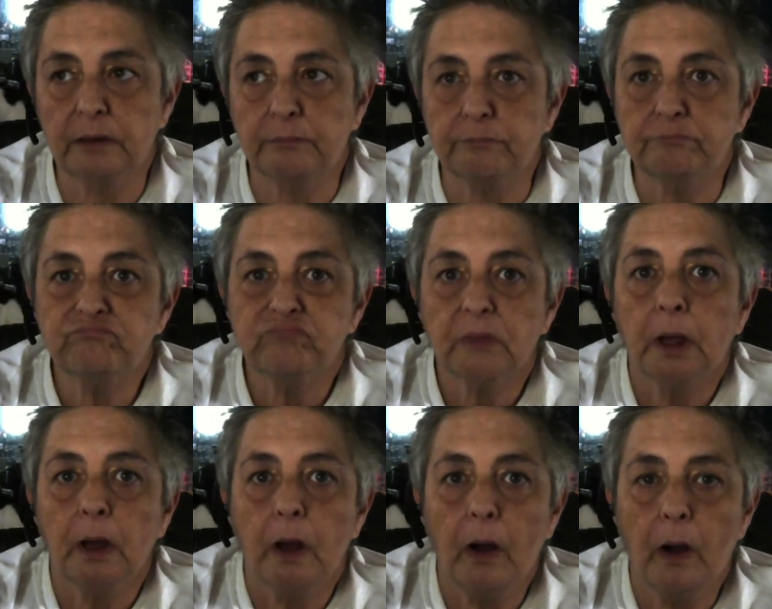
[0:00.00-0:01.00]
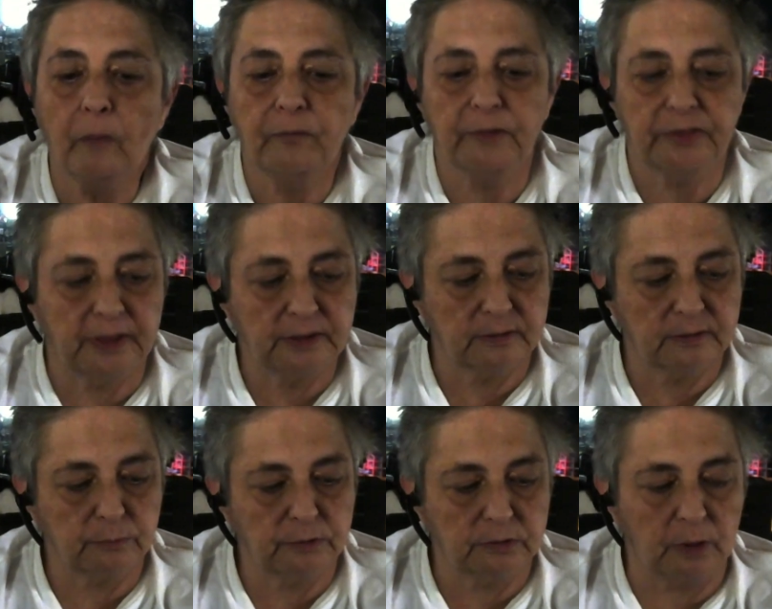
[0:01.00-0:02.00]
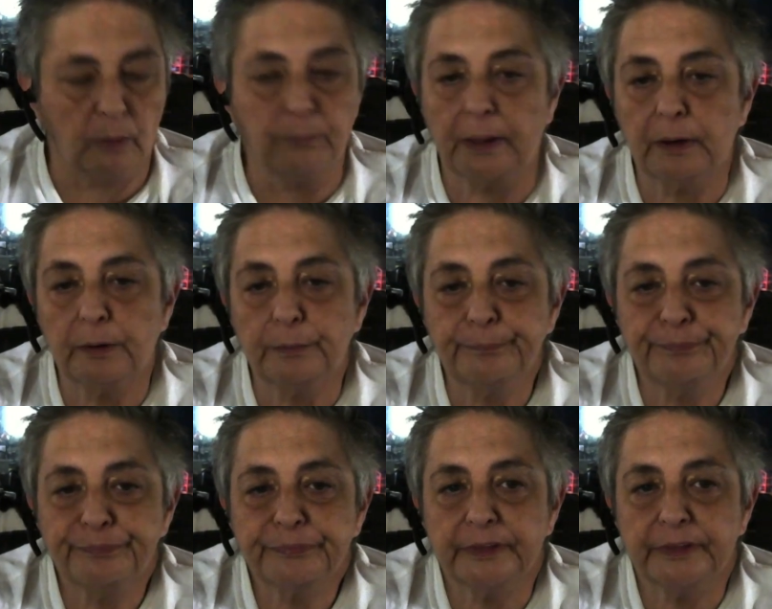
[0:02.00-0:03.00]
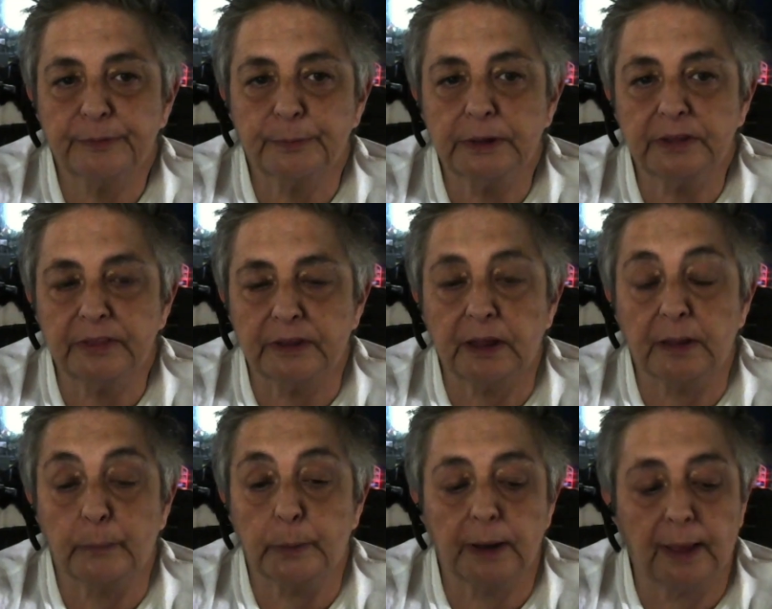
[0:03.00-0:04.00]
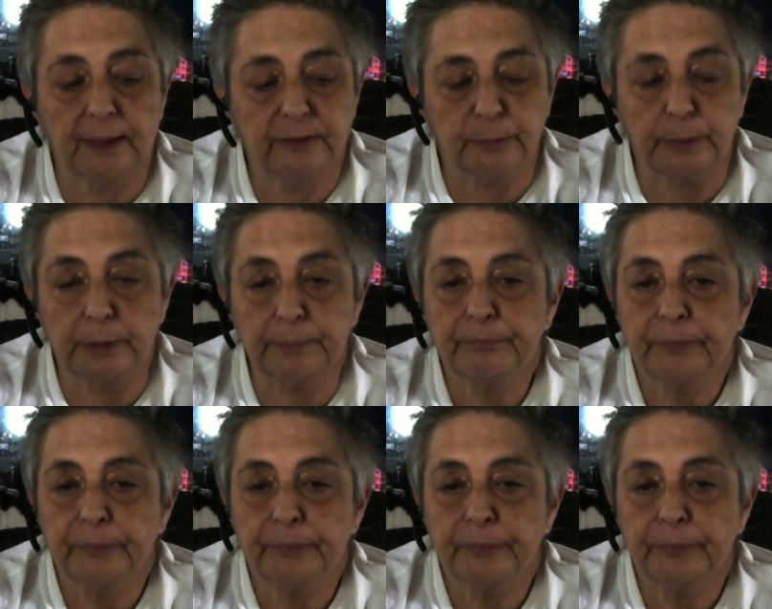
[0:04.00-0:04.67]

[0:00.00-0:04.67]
And hopefully things will go better this week than they went last week.